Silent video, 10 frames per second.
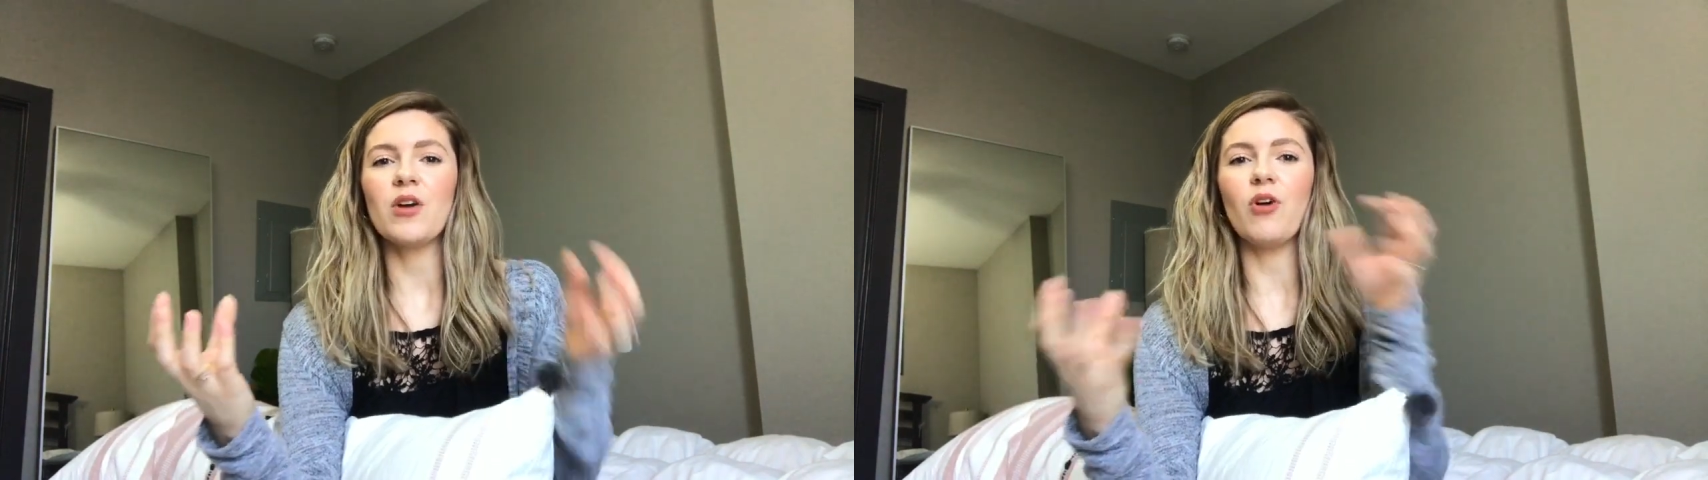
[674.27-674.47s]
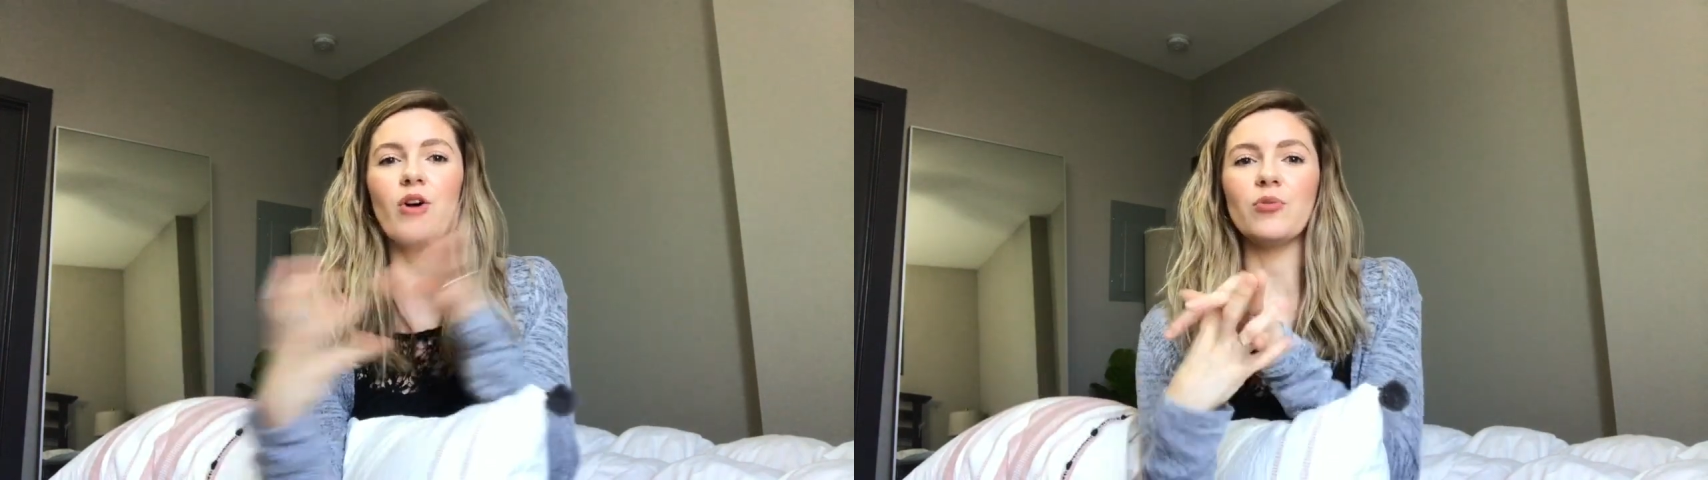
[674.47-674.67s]

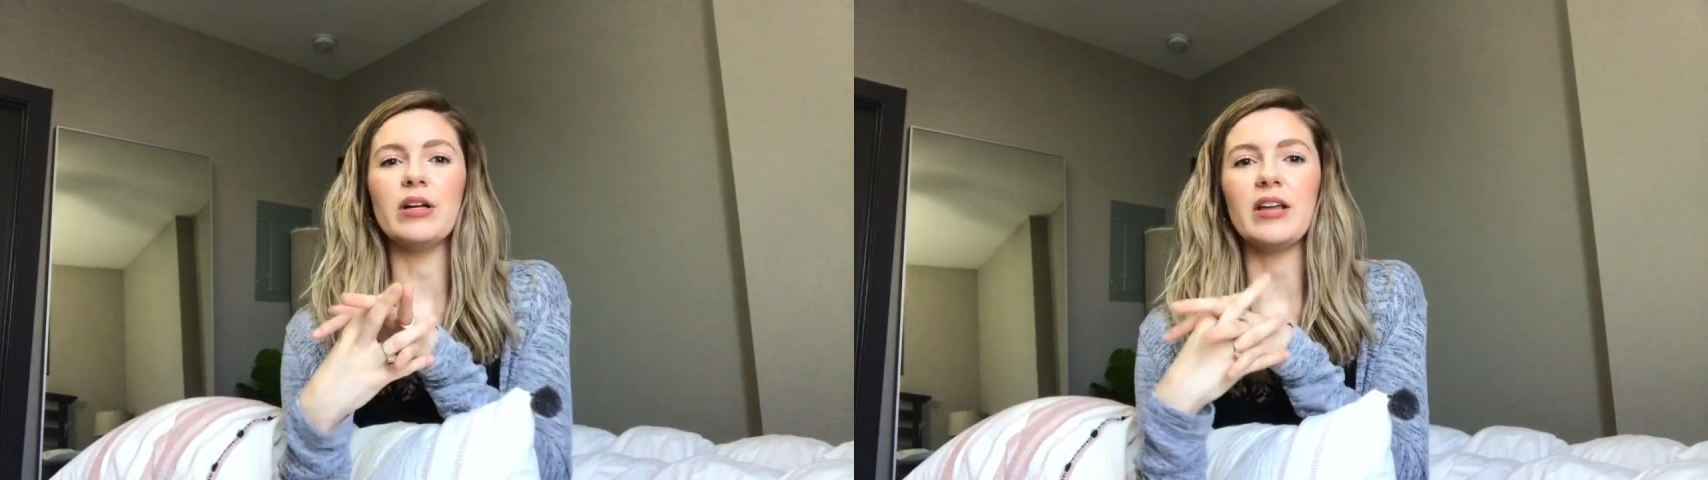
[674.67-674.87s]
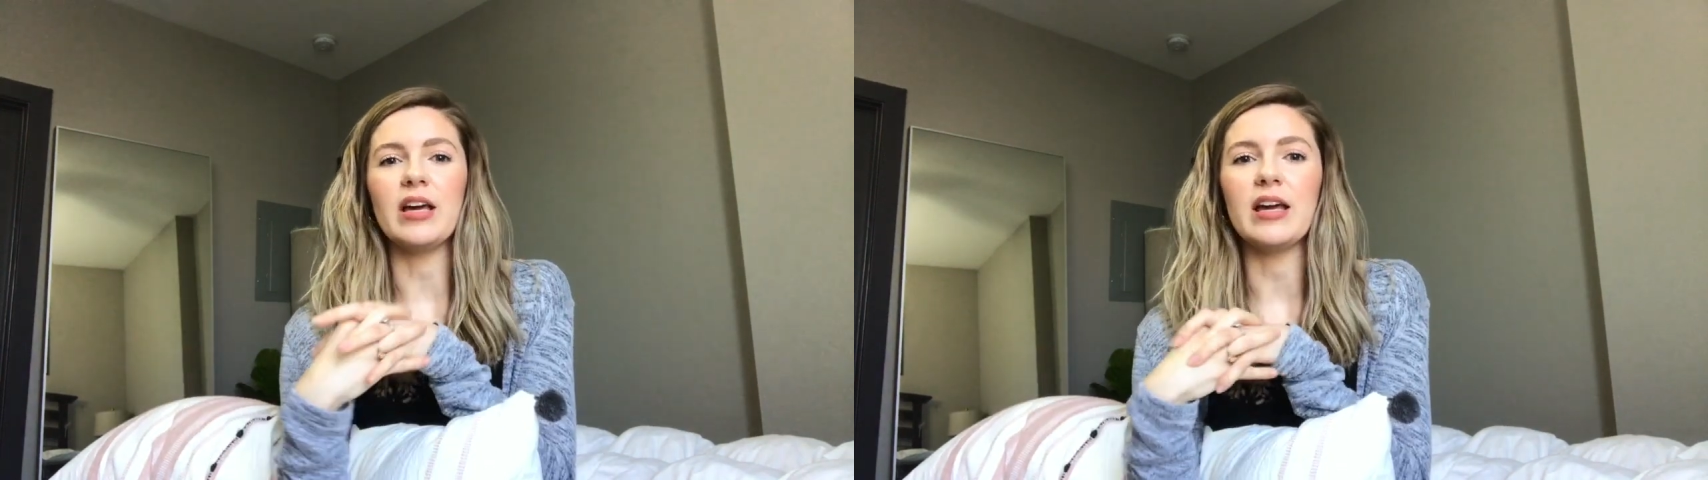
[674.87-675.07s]
are
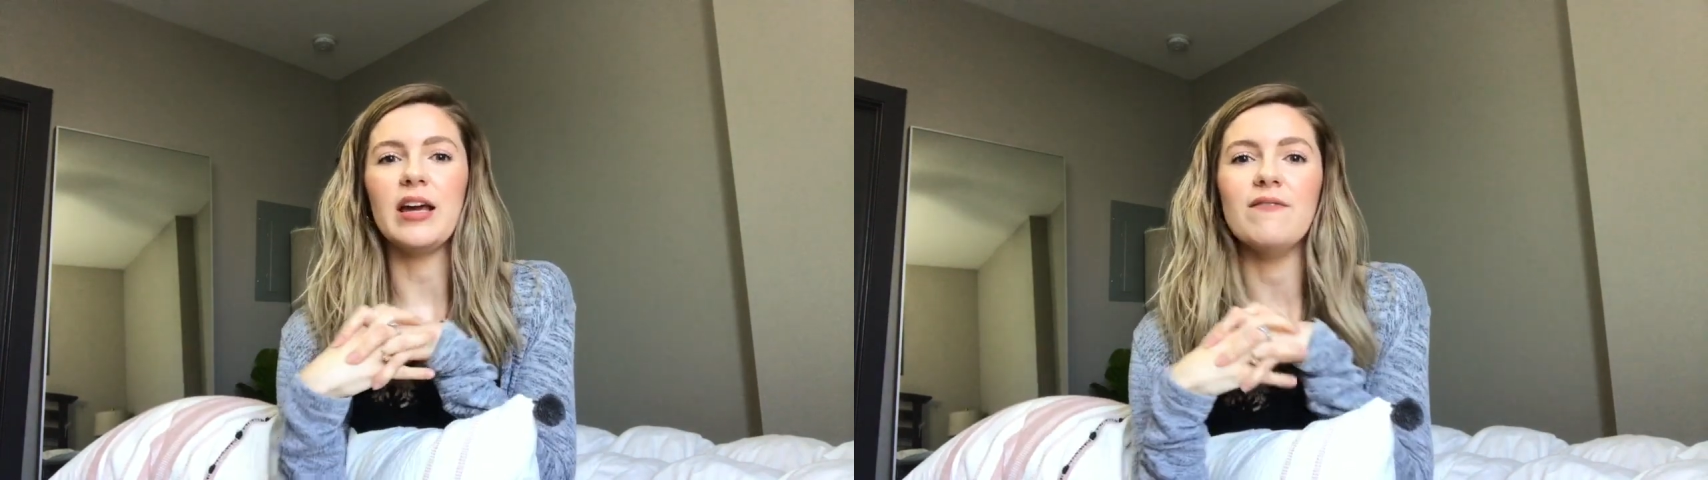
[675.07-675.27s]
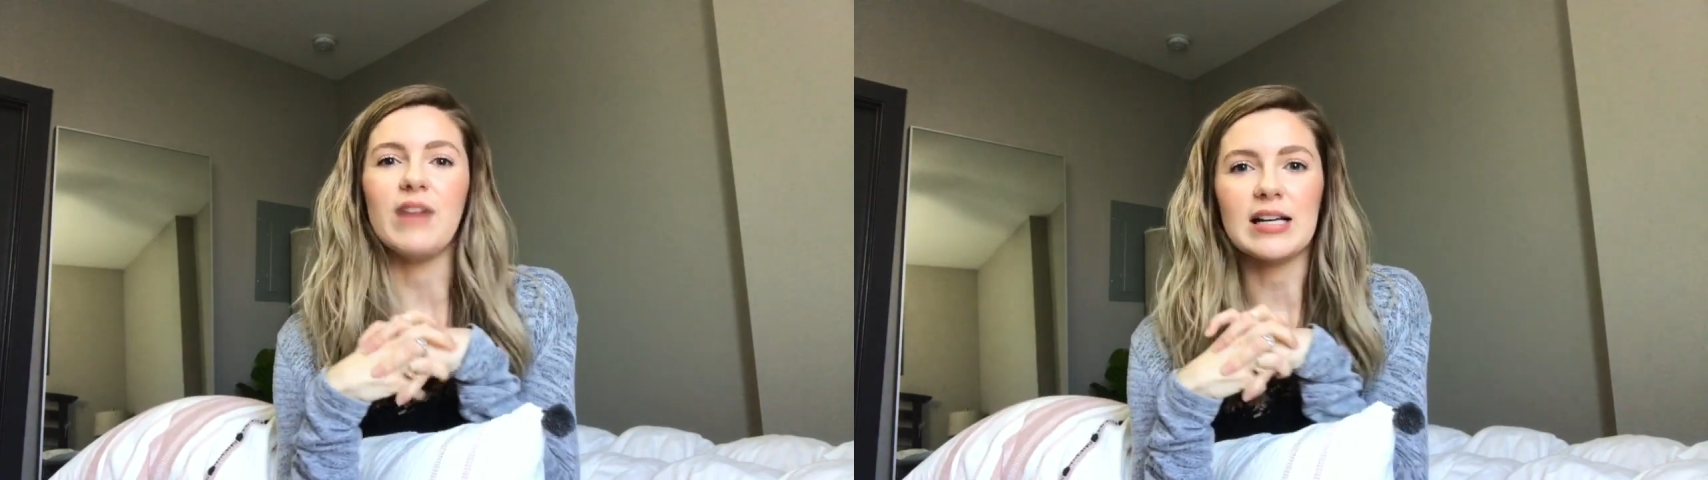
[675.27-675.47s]
really
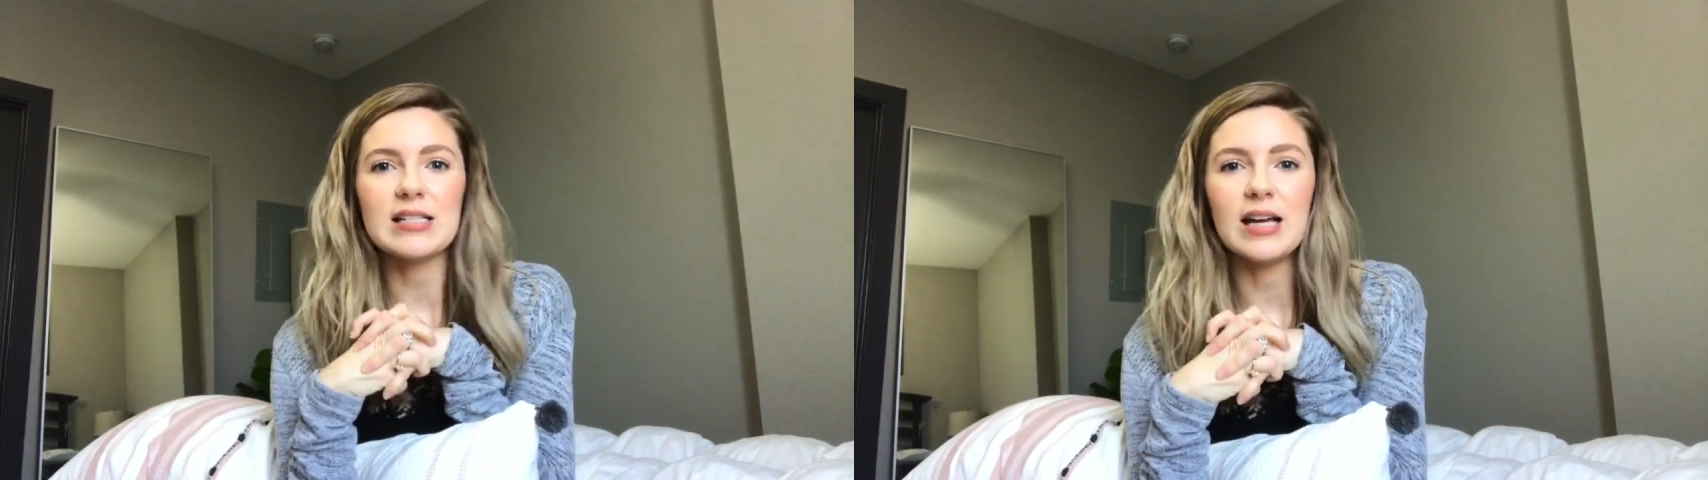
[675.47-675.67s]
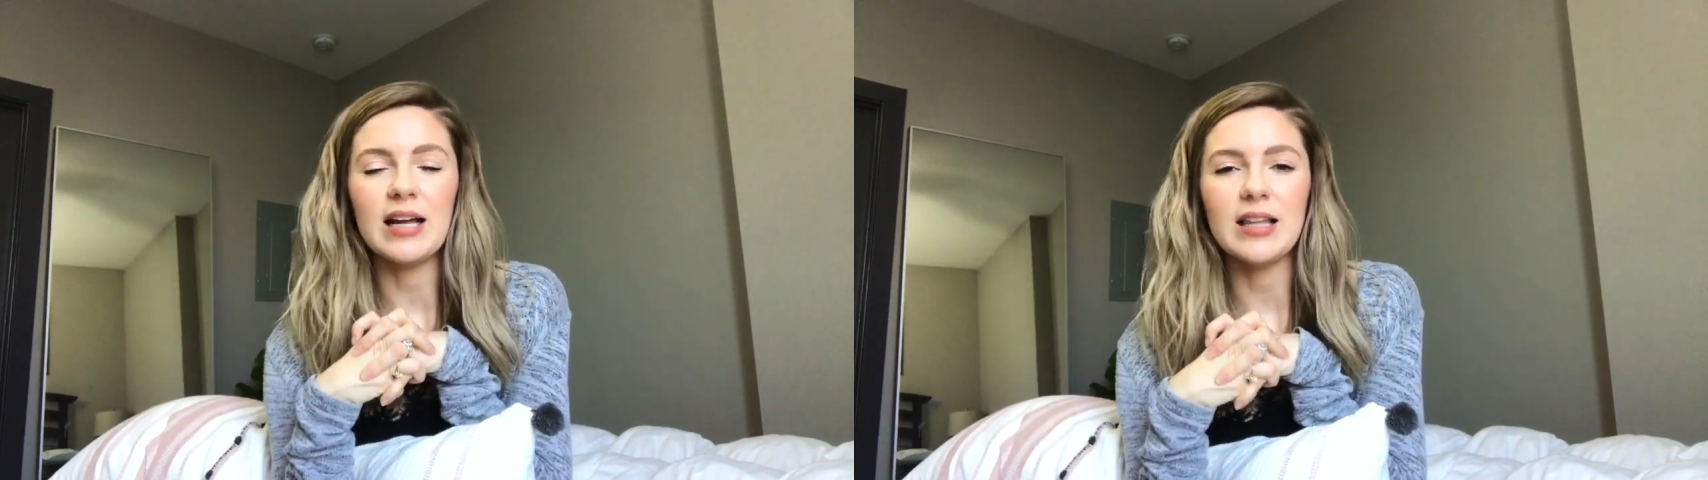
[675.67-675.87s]

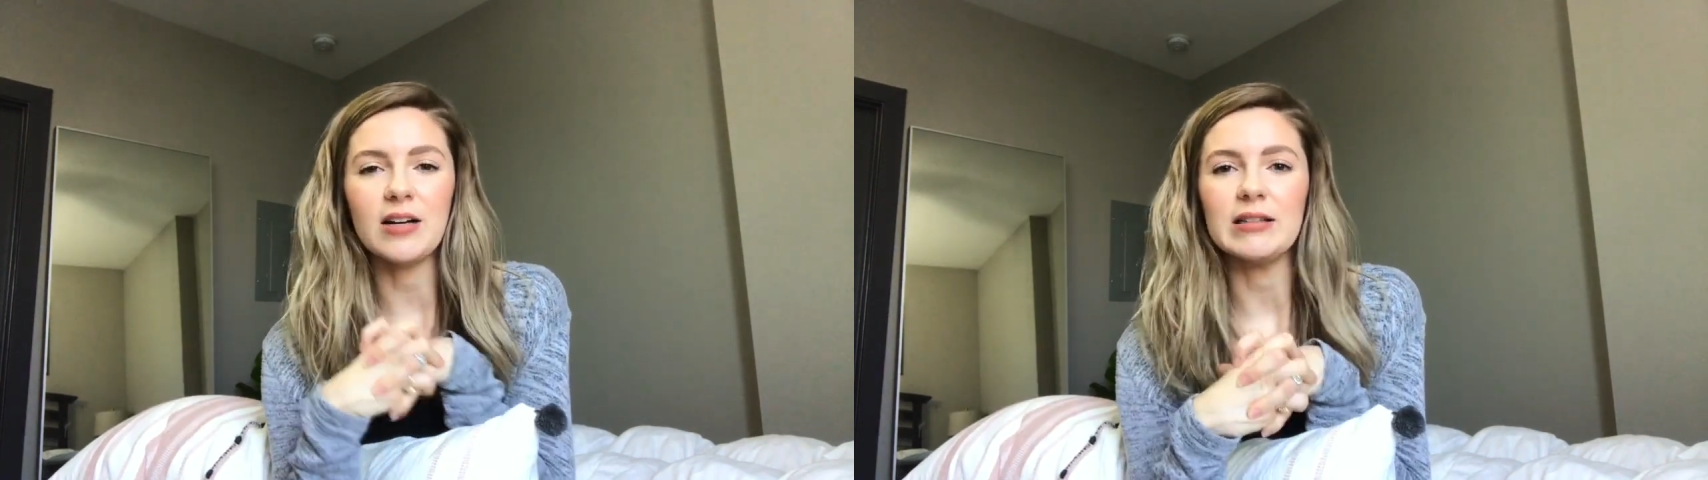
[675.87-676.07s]
invested in their